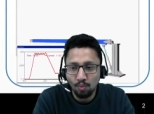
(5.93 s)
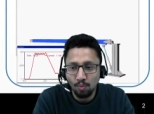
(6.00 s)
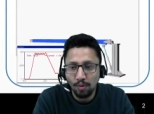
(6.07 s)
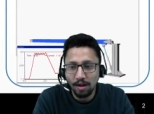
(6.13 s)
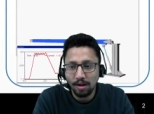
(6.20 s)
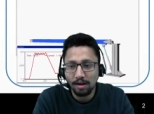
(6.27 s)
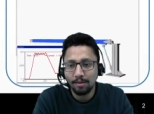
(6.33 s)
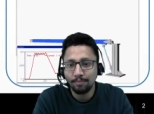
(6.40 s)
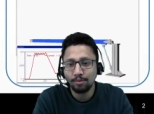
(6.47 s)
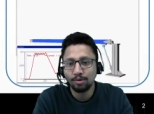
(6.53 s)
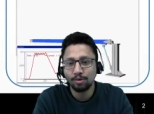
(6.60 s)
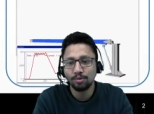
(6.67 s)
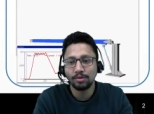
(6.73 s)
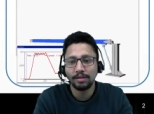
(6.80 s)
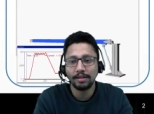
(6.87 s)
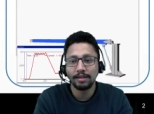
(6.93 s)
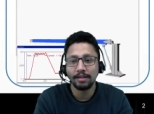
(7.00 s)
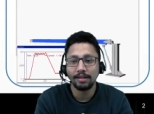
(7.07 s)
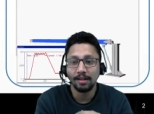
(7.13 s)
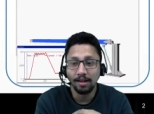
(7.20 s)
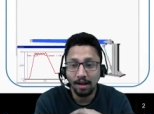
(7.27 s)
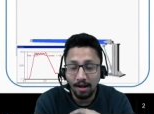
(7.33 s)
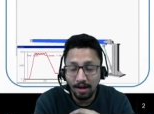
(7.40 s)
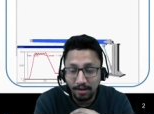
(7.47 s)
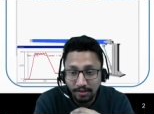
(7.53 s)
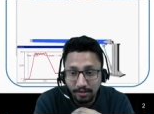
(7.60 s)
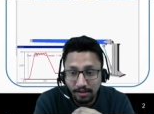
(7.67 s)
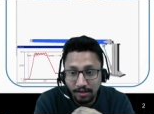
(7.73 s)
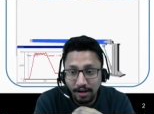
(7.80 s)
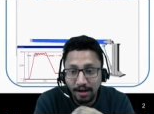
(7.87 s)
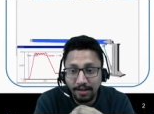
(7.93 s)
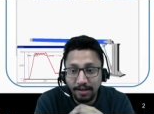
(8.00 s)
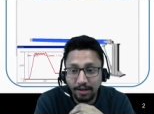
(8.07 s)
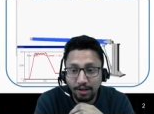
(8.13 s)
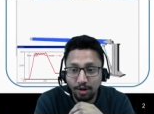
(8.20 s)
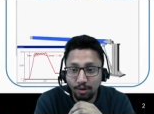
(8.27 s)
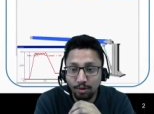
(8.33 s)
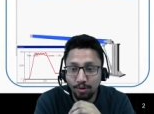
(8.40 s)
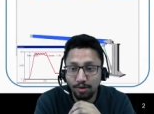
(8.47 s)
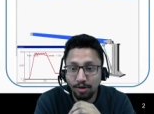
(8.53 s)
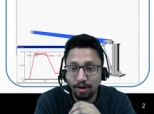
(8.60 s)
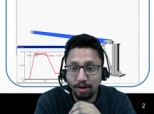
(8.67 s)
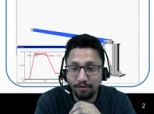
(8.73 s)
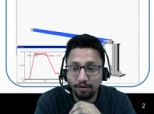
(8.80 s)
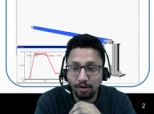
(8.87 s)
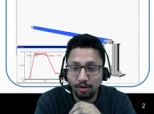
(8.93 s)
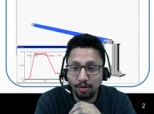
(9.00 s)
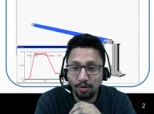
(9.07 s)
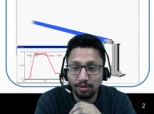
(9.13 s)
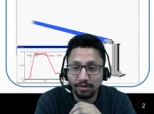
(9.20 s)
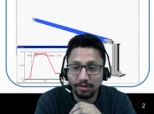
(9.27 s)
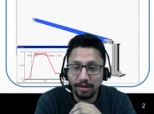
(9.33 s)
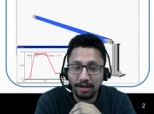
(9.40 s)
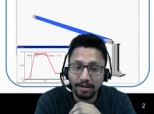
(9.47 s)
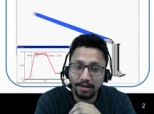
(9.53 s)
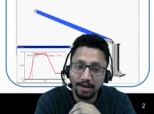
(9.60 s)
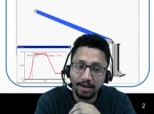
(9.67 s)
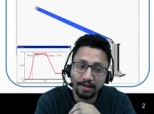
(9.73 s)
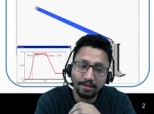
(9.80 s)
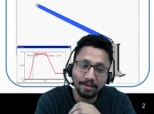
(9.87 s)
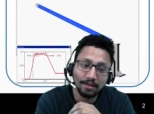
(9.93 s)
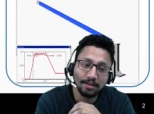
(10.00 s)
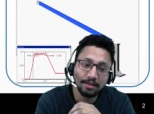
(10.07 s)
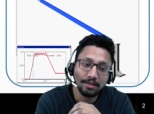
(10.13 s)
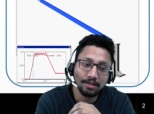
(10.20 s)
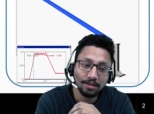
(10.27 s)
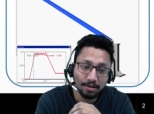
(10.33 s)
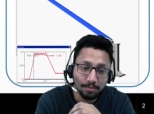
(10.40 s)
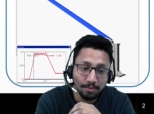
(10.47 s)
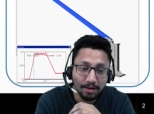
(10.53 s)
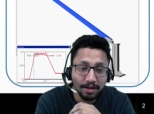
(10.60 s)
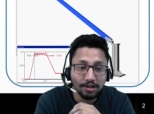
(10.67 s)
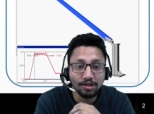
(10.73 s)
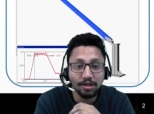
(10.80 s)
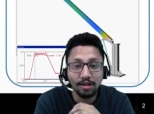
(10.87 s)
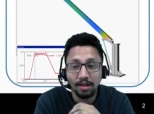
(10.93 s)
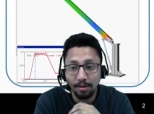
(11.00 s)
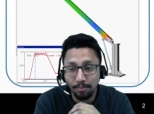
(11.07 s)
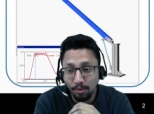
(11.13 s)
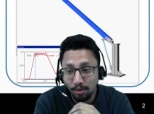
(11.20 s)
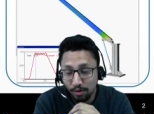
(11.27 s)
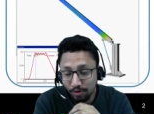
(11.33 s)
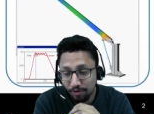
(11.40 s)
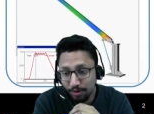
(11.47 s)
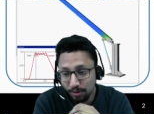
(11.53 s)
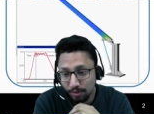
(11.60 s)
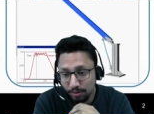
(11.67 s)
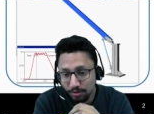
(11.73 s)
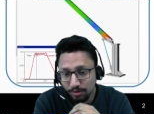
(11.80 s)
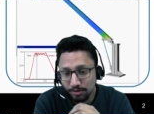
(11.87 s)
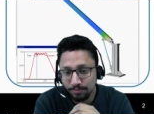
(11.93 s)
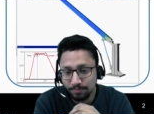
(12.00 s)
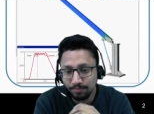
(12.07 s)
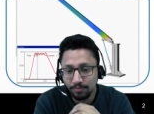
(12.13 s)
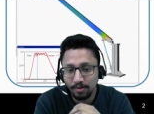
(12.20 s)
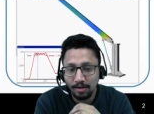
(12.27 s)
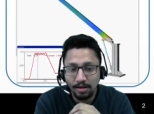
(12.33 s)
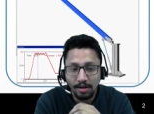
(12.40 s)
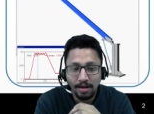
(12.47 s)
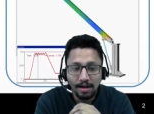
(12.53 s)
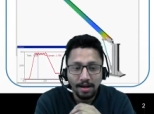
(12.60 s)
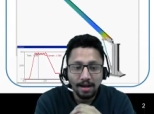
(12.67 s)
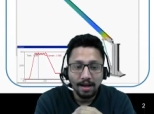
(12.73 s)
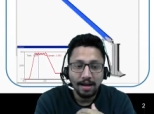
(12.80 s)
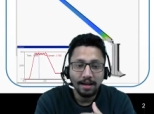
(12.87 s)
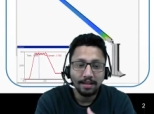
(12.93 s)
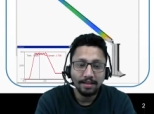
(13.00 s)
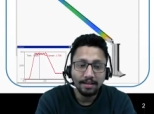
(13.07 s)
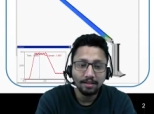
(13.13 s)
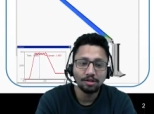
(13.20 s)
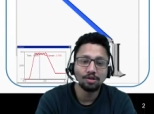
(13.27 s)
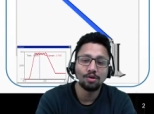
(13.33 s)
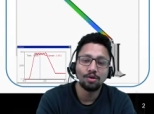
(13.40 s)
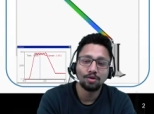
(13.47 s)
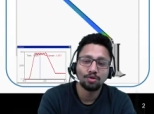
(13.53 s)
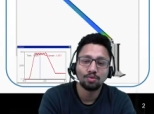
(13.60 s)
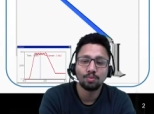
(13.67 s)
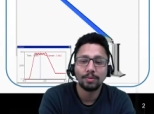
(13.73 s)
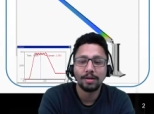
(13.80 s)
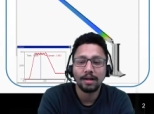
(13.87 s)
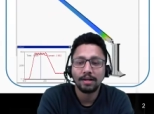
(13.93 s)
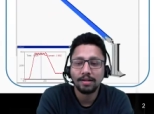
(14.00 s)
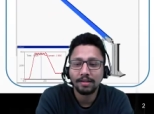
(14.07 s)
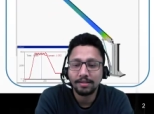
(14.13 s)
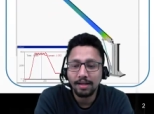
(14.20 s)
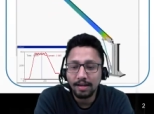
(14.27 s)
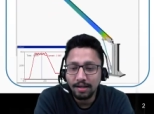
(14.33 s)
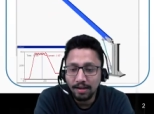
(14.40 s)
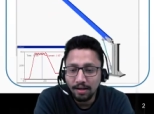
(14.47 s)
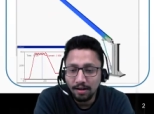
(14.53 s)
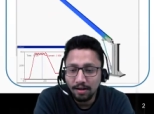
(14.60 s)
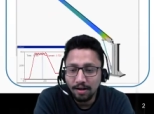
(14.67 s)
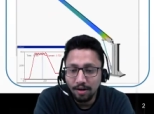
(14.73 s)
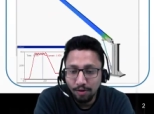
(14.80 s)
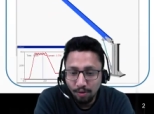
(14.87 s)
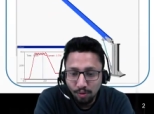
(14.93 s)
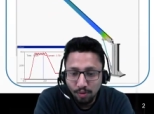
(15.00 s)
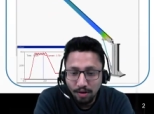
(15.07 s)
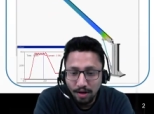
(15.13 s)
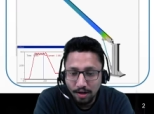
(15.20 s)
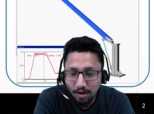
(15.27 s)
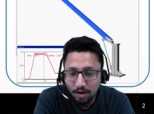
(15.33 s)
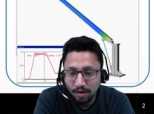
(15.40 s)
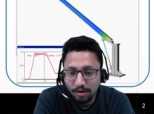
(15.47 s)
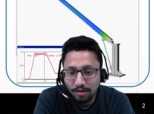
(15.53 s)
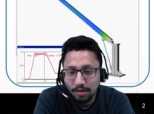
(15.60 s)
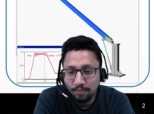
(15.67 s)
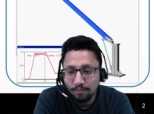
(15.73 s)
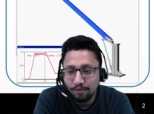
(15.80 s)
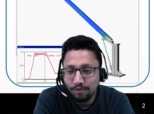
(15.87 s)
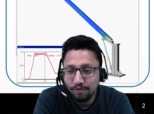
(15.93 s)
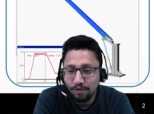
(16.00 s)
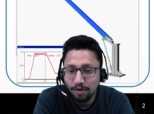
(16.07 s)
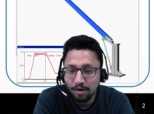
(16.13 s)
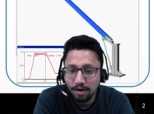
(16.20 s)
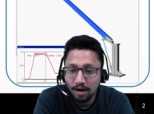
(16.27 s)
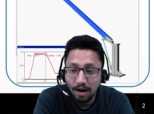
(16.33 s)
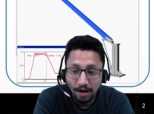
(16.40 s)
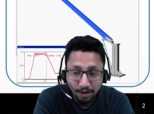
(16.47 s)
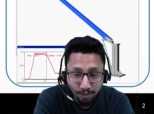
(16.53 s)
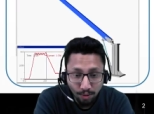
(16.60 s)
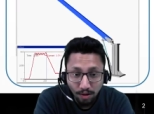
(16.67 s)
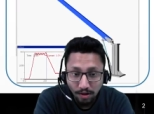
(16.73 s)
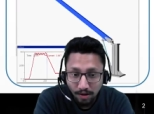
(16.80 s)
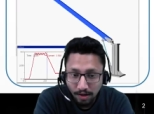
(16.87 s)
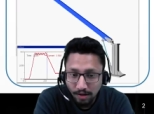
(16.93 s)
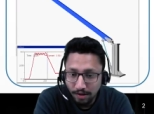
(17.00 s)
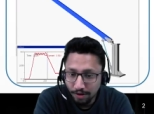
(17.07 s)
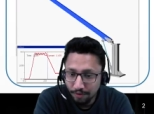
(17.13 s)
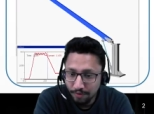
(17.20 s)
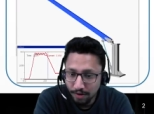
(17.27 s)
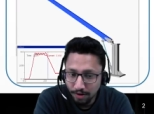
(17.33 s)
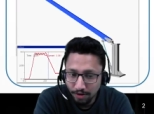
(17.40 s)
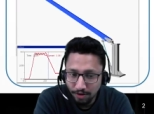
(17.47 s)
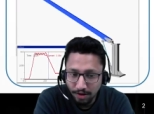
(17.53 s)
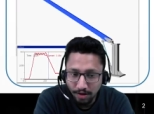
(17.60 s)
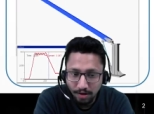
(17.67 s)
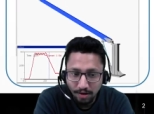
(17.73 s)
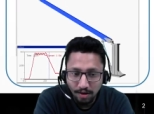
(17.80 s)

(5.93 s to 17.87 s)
welcome to the last guided tutorial of the course entitled Simulation Laboratory course. In this course we are designing a control algorithm for a hydraulically driven crane,